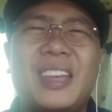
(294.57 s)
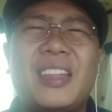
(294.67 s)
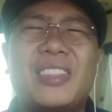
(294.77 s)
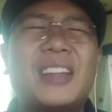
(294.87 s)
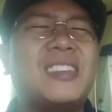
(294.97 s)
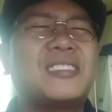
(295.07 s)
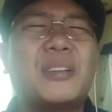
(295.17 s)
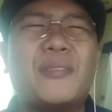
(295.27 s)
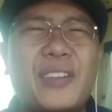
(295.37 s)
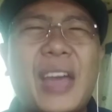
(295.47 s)
That is the
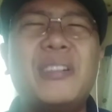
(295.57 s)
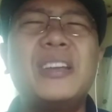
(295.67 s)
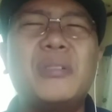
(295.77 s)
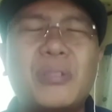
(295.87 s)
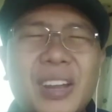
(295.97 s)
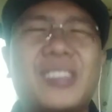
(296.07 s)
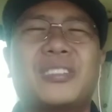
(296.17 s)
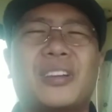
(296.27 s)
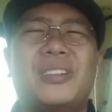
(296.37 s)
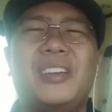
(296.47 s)
very
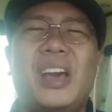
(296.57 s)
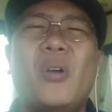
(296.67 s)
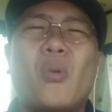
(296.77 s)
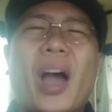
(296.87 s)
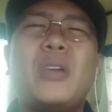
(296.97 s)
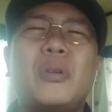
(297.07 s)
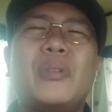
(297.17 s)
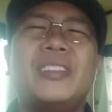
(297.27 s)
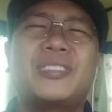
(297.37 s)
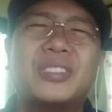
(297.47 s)
reason why we
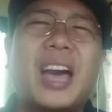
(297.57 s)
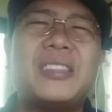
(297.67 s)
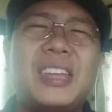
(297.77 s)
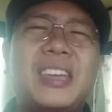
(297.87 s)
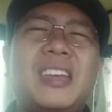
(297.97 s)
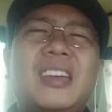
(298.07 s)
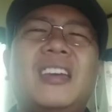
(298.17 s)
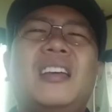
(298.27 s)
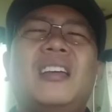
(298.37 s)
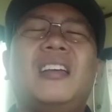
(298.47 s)
will study
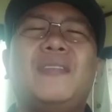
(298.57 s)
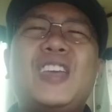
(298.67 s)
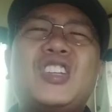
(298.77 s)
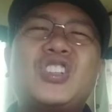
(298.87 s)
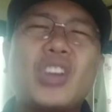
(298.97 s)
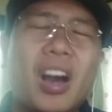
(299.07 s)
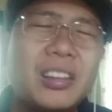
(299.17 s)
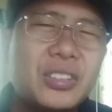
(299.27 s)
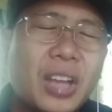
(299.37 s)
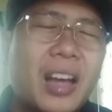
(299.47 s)

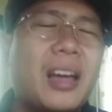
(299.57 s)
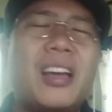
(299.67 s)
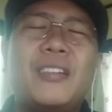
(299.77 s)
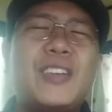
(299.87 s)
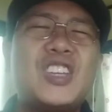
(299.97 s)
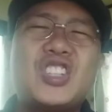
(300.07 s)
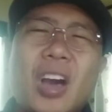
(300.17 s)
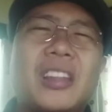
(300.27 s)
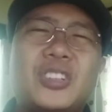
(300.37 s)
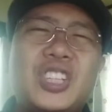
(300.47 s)

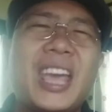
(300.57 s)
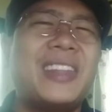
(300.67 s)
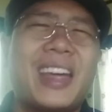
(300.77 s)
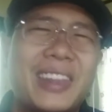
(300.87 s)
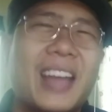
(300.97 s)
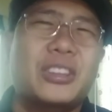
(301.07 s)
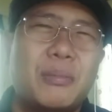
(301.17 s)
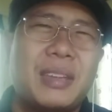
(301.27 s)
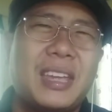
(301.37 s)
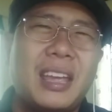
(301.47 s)
physiology and
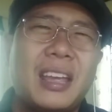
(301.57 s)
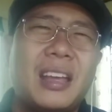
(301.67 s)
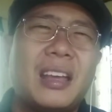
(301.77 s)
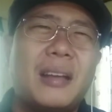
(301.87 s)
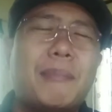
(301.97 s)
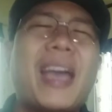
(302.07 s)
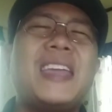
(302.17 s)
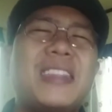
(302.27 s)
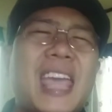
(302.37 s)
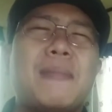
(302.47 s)
anatomy by
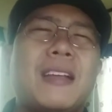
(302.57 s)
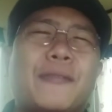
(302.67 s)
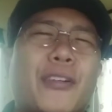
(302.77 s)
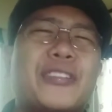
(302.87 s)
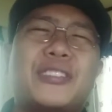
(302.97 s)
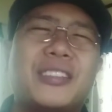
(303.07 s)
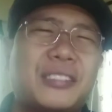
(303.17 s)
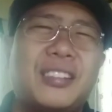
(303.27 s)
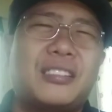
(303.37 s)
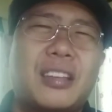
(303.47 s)
naming first the
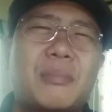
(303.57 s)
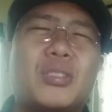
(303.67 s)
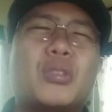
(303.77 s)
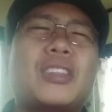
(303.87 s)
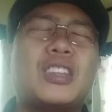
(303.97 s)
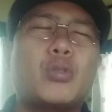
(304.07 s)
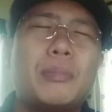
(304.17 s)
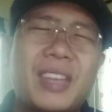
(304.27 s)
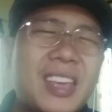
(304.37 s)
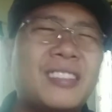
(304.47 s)
system so that will
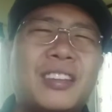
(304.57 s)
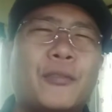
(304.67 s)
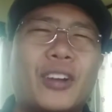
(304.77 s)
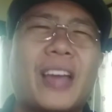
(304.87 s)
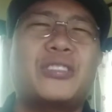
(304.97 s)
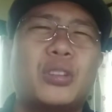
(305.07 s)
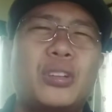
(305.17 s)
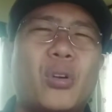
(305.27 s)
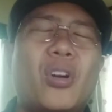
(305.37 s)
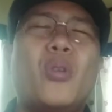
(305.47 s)
be easy for us to
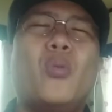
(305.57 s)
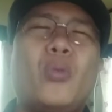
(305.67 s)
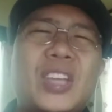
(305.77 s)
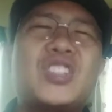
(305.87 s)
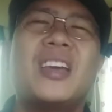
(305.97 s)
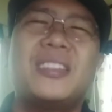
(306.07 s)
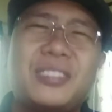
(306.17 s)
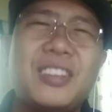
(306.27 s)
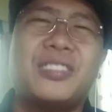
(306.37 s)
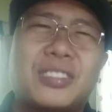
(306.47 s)
know which
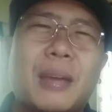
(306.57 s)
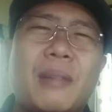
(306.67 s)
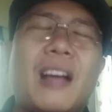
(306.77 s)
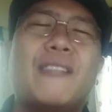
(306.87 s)
system